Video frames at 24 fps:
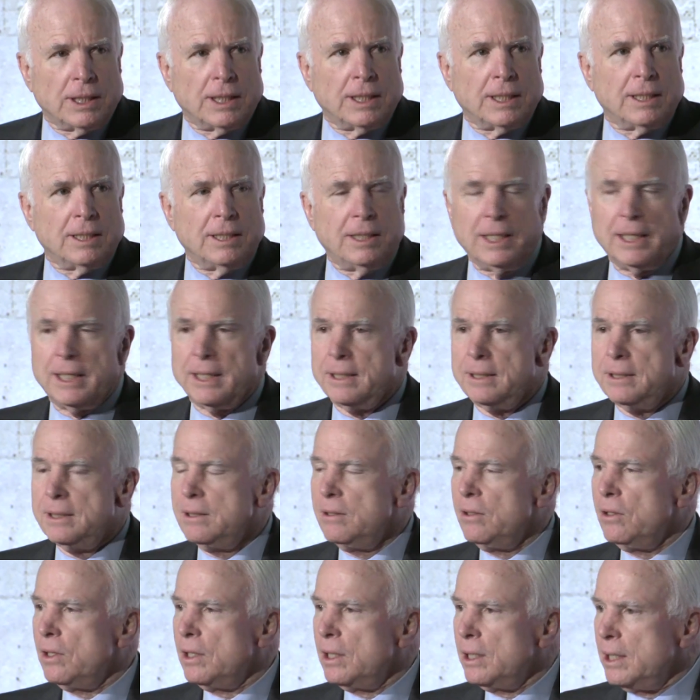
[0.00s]
then
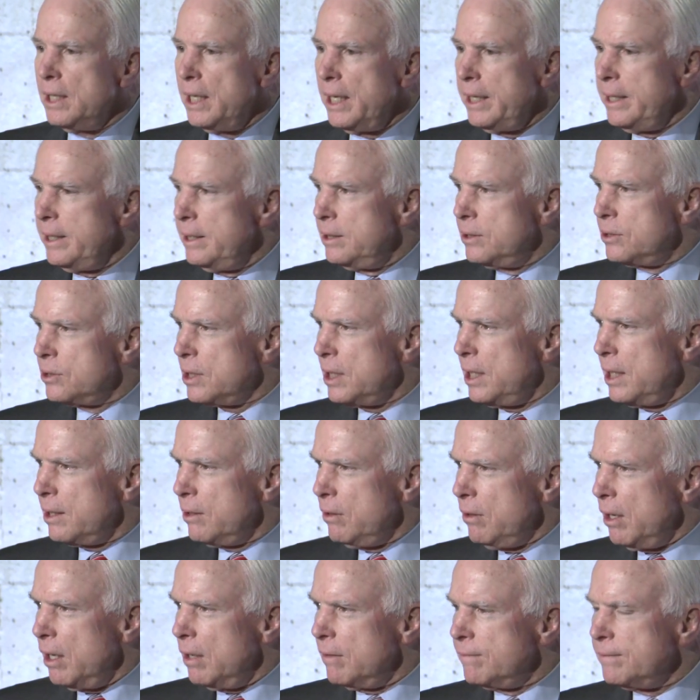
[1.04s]
aid is cut
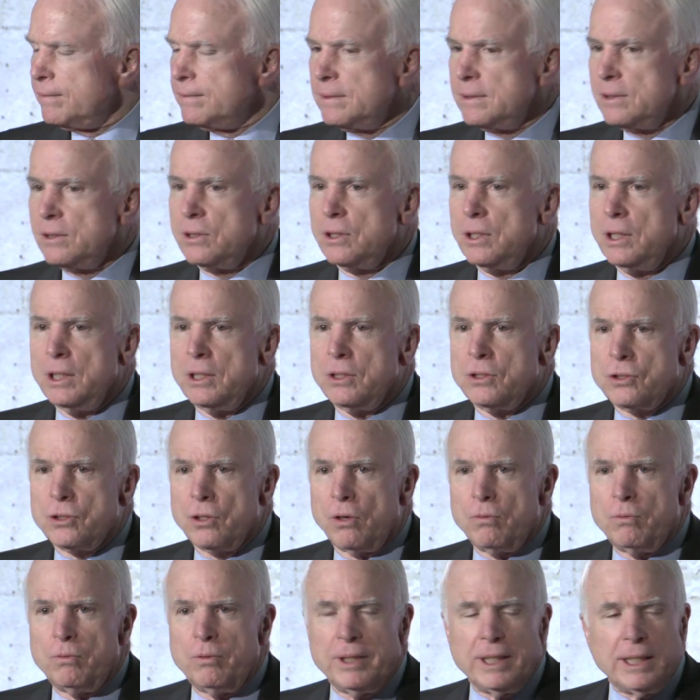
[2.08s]
off. So
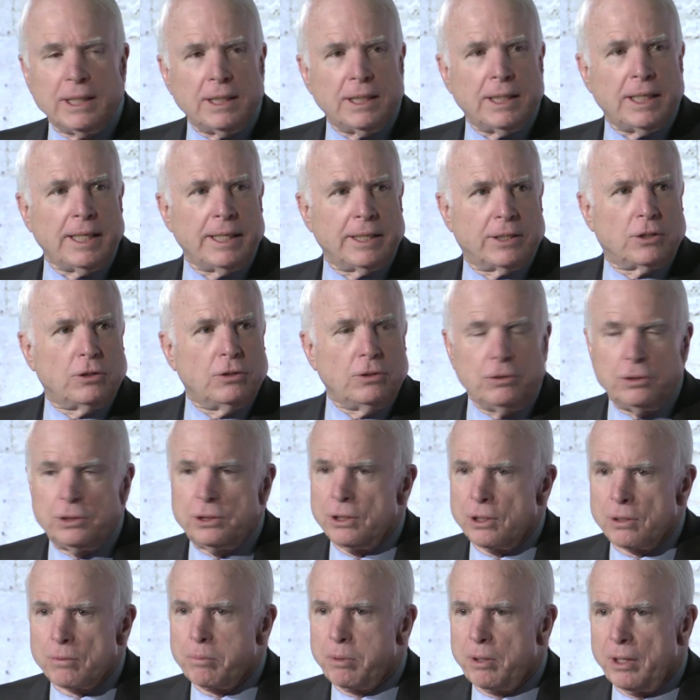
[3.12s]
when a coup
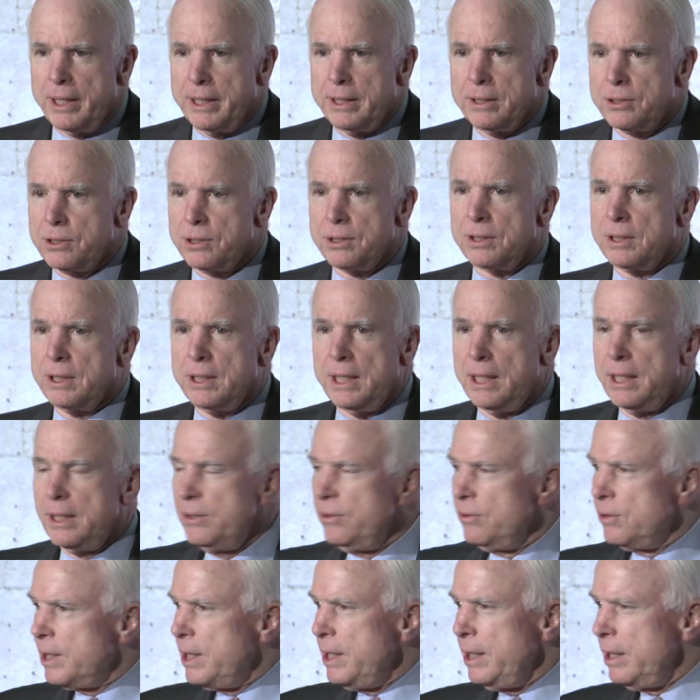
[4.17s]
took place, and
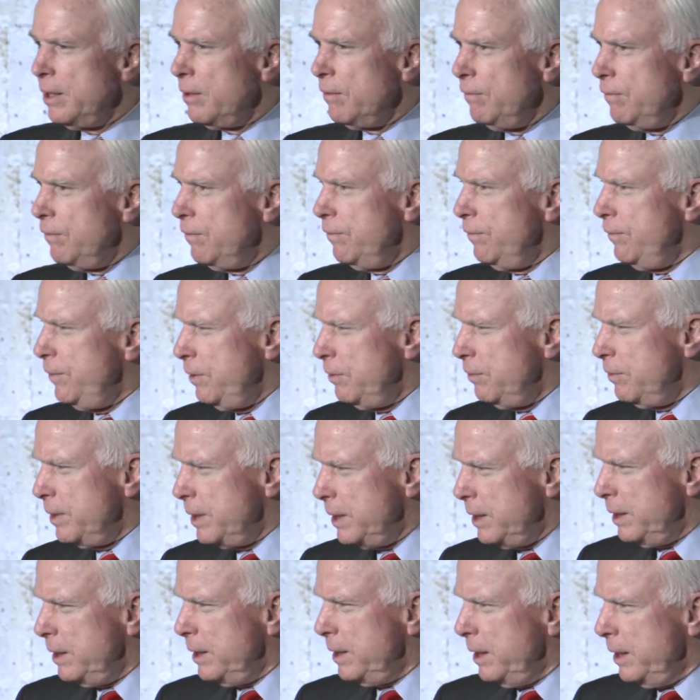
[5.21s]
you can't view it
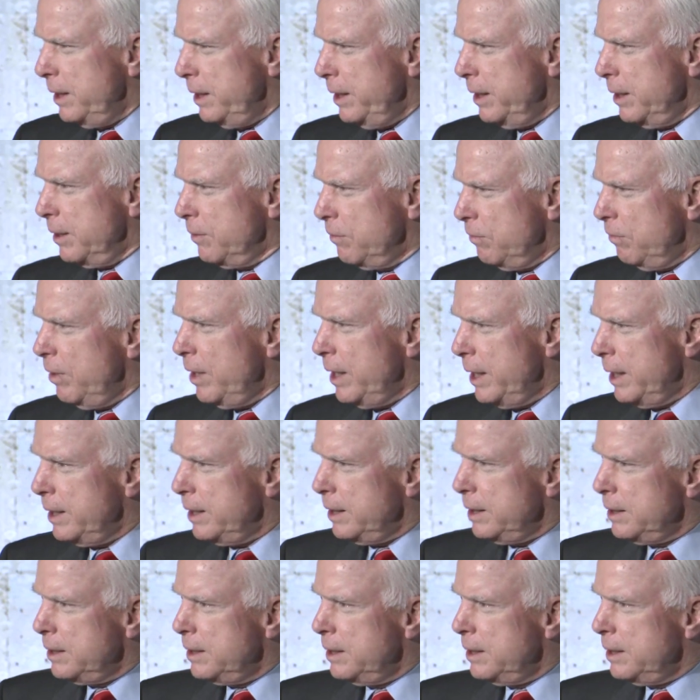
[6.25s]
any other way,